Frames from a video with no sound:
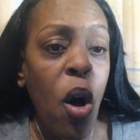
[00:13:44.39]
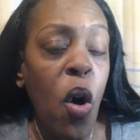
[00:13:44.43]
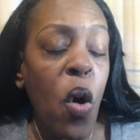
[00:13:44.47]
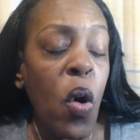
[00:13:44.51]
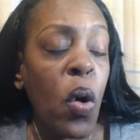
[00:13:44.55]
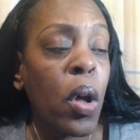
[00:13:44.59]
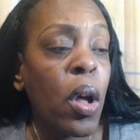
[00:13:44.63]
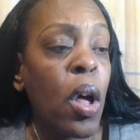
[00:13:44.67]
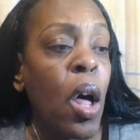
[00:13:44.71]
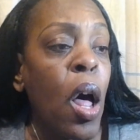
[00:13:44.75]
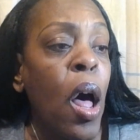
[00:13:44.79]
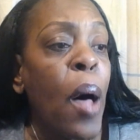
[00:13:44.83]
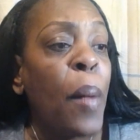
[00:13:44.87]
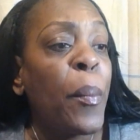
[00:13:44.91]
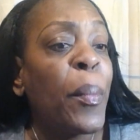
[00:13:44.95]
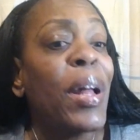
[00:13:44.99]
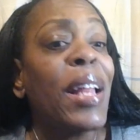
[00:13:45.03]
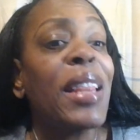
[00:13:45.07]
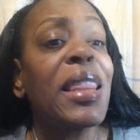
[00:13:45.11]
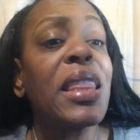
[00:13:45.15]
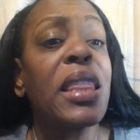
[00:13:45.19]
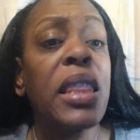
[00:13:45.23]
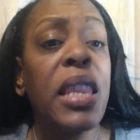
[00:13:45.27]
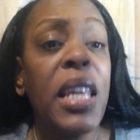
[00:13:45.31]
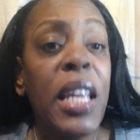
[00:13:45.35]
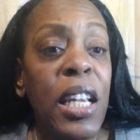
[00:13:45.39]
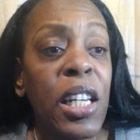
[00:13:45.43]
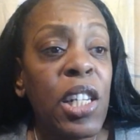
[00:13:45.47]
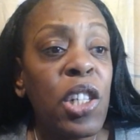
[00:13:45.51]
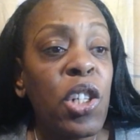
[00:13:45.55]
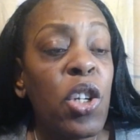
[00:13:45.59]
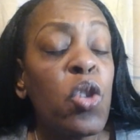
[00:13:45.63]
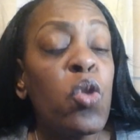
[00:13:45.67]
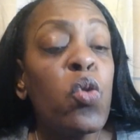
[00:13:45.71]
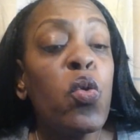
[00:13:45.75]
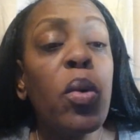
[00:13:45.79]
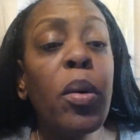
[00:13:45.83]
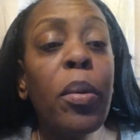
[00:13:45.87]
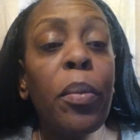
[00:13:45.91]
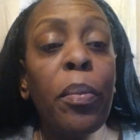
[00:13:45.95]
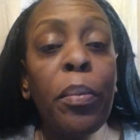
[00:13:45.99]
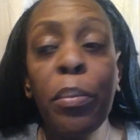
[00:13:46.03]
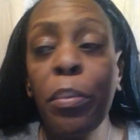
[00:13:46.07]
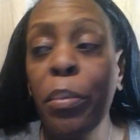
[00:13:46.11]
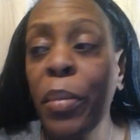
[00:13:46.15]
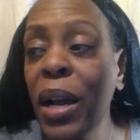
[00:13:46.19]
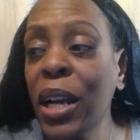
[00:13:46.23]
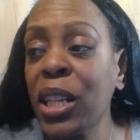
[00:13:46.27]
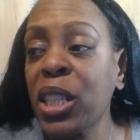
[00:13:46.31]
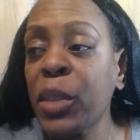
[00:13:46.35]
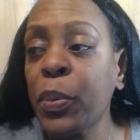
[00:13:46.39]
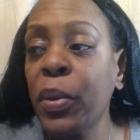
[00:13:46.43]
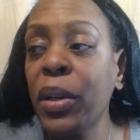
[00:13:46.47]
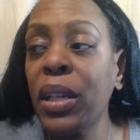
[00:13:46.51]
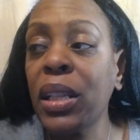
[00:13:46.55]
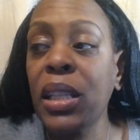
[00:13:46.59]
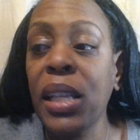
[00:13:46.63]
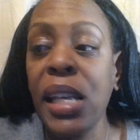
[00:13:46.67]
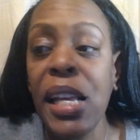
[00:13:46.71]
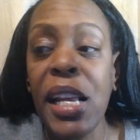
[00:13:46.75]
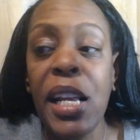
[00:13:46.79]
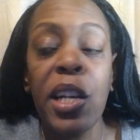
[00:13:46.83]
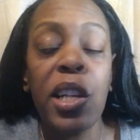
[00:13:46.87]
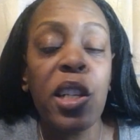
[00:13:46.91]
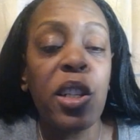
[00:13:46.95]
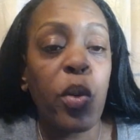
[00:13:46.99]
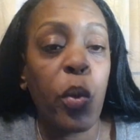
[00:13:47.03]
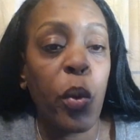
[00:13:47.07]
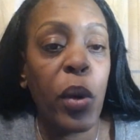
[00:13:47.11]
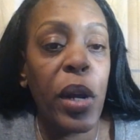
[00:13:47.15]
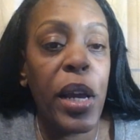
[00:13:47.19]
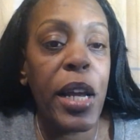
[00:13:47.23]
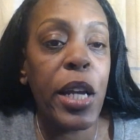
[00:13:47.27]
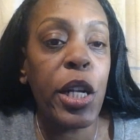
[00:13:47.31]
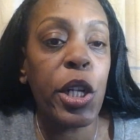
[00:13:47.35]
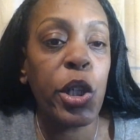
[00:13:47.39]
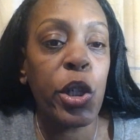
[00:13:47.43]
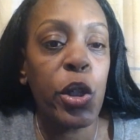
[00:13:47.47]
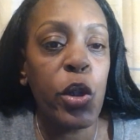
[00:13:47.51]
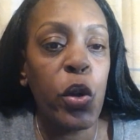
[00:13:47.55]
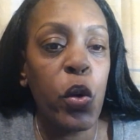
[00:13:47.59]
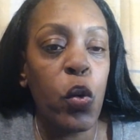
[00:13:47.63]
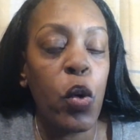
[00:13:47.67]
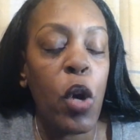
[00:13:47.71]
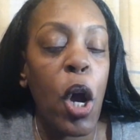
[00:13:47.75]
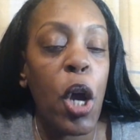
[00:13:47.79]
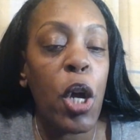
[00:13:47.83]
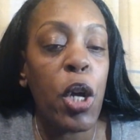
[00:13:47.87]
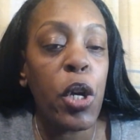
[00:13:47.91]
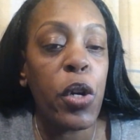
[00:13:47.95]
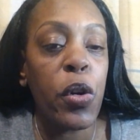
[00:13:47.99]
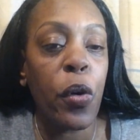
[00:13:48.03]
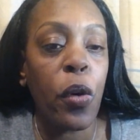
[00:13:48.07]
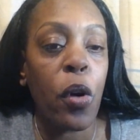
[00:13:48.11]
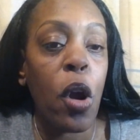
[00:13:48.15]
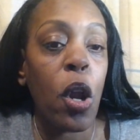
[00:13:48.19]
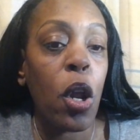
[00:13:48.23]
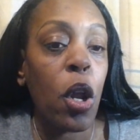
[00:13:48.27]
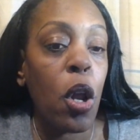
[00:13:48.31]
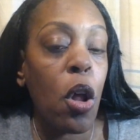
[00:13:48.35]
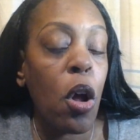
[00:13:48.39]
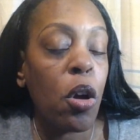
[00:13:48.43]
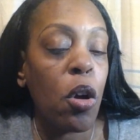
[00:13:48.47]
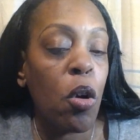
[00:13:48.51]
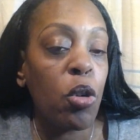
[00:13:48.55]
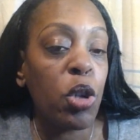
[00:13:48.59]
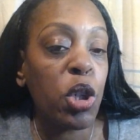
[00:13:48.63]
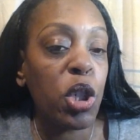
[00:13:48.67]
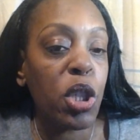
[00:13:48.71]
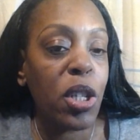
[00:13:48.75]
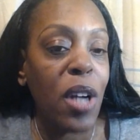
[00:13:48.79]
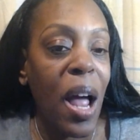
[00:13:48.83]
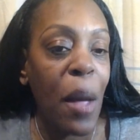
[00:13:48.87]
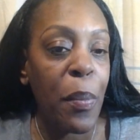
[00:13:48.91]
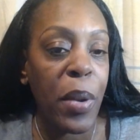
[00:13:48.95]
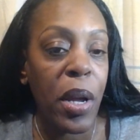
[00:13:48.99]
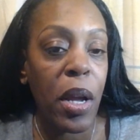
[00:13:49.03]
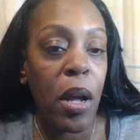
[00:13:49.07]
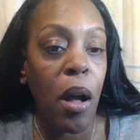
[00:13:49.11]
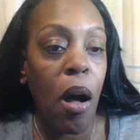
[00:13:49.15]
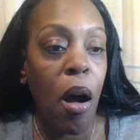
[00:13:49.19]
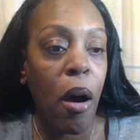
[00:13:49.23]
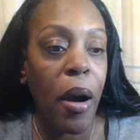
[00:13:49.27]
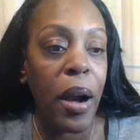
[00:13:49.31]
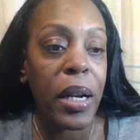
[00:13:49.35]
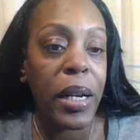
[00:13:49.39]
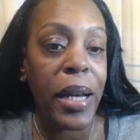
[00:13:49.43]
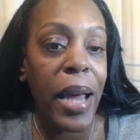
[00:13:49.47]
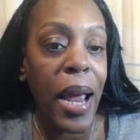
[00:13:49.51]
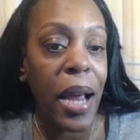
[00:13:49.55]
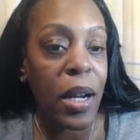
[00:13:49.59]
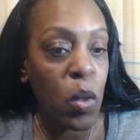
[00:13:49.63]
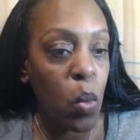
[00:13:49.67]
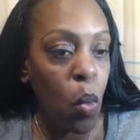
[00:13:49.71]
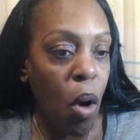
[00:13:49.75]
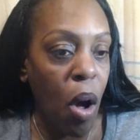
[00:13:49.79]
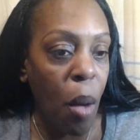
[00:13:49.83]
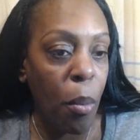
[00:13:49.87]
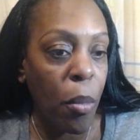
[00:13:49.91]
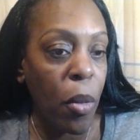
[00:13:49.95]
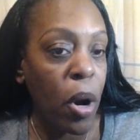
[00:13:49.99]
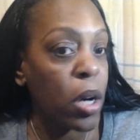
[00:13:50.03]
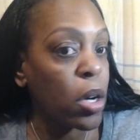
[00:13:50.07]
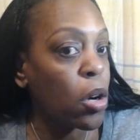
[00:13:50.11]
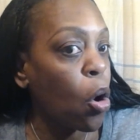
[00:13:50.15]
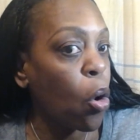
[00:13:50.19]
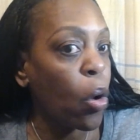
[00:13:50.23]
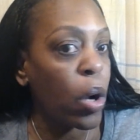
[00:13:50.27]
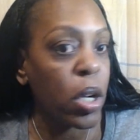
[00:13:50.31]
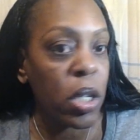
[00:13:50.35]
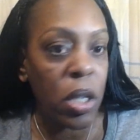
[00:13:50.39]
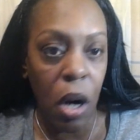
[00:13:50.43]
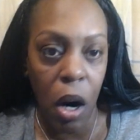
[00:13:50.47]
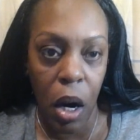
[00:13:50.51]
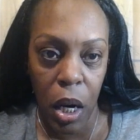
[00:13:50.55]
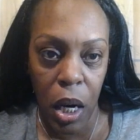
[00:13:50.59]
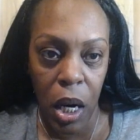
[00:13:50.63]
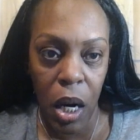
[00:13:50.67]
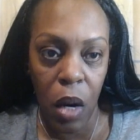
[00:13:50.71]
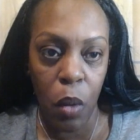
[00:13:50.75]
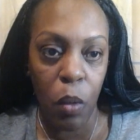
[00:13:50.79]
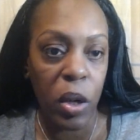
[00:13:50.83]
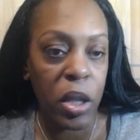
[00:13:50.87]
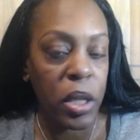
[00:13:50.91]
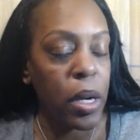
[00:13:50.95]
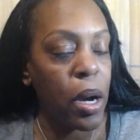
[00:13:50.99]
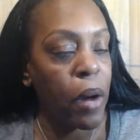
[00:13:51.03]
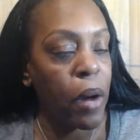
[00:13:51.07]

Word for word: but this you must put these three into your local shopping cart at Walmart or Target whichever is